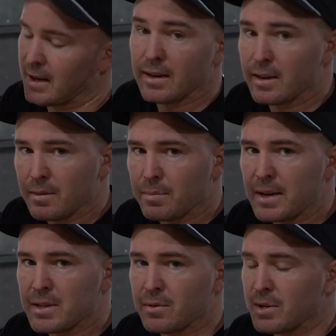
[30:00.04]
get it into
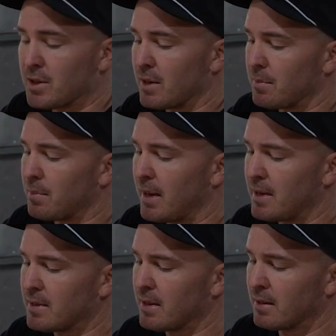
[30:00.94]
place, squish it into
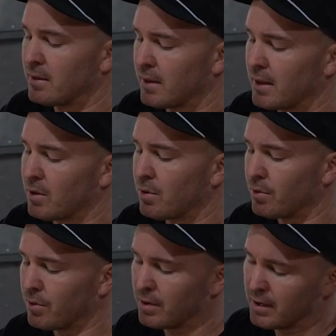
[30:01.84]
place, let it
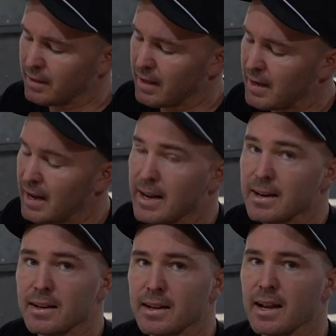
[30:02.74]
cool and then heat
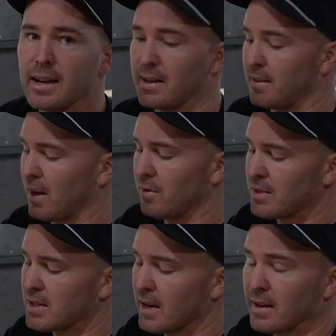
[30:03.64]
it again, and that'll
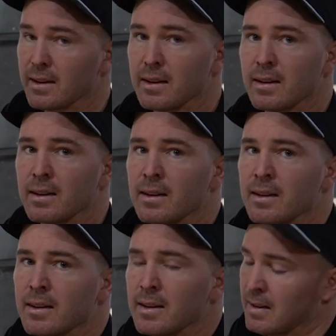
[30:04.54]
set it
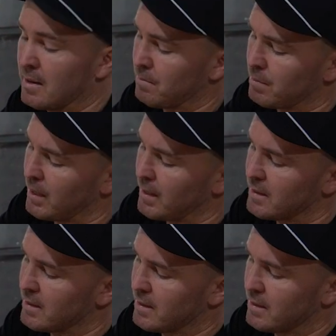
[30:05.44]
in
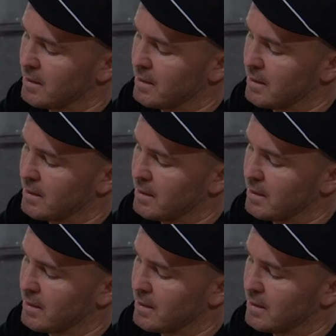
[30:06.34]
place.